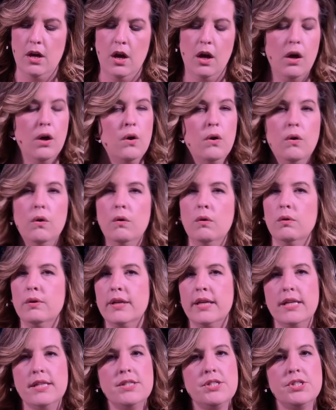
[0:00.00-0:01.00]
Oh,
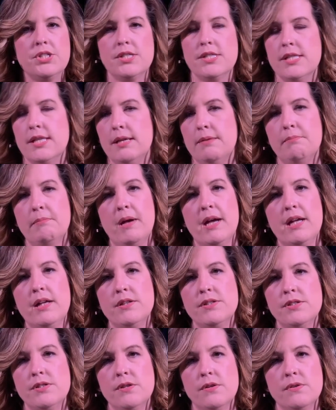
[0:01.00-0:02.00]
kids just hit
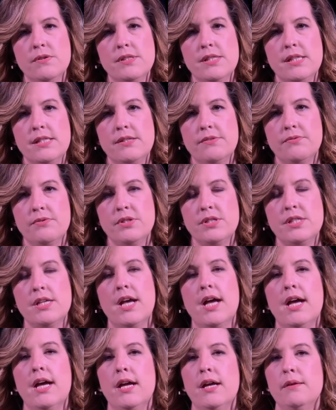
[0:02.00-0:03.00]
milestones at different
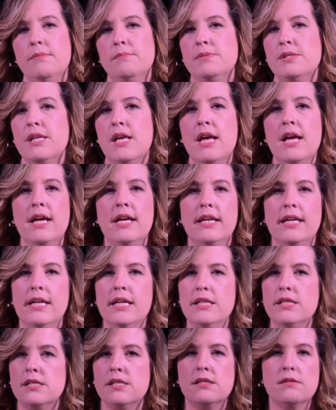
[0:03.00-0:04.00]
times.
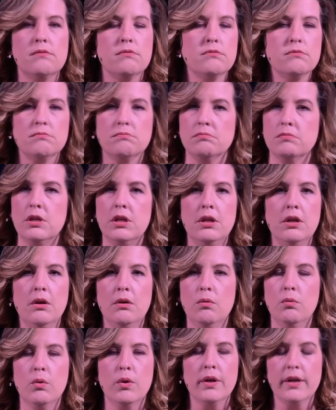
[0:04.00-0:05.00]
Kids
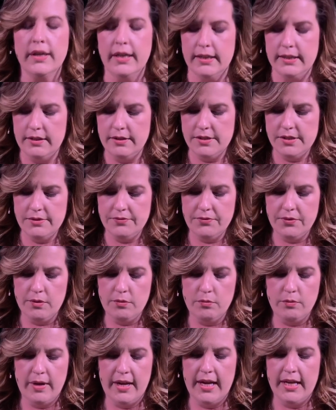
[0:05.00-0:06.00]
work at their different
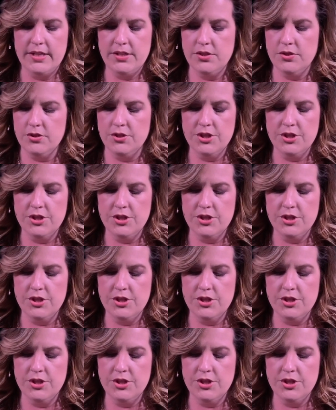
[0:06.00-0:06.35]
rates.